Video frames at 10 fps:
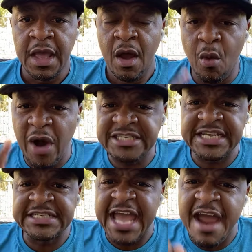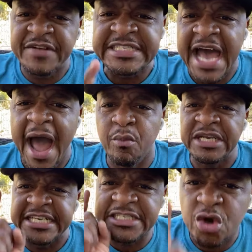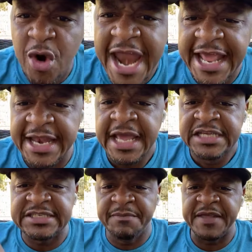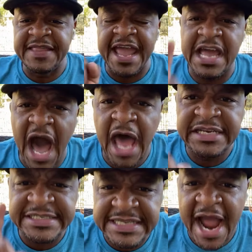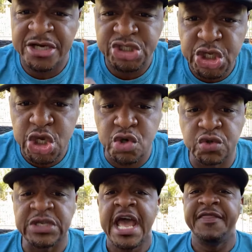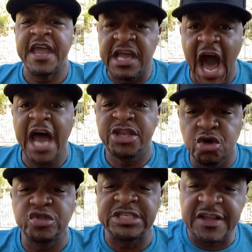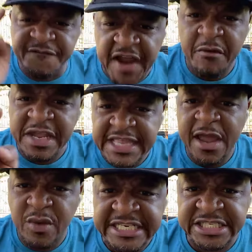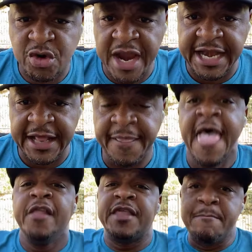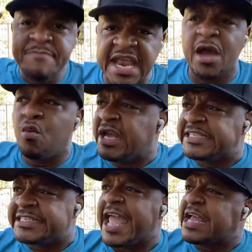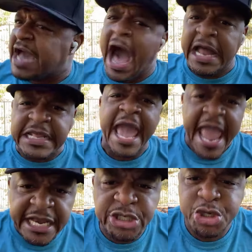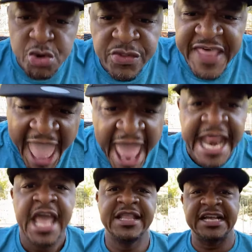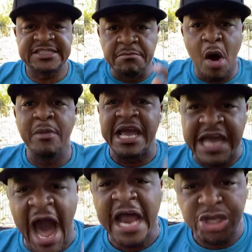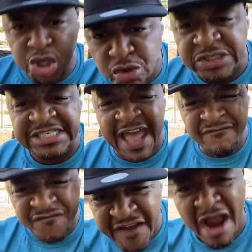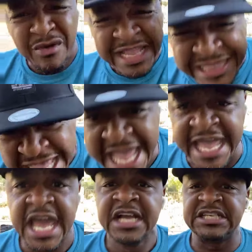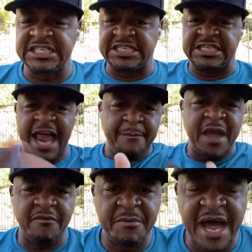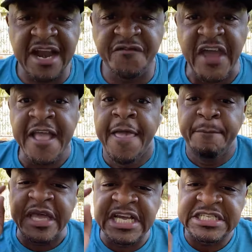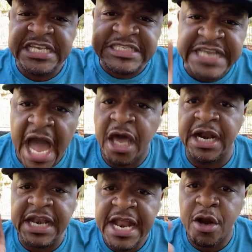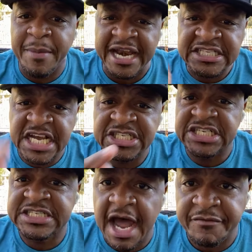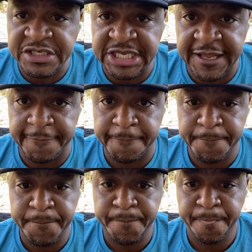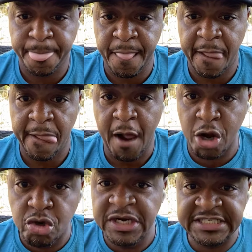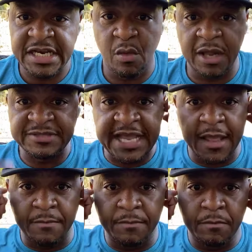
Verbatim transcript: and watch this every time we discredit something that God desires to use, then God uses the very thing we discredited. The minute we say God can't do that, that's the moment God uses that very thing to slap everybody in the face because he's not going to let nobody touch his sovereignty. Are you listening to what I'm saying?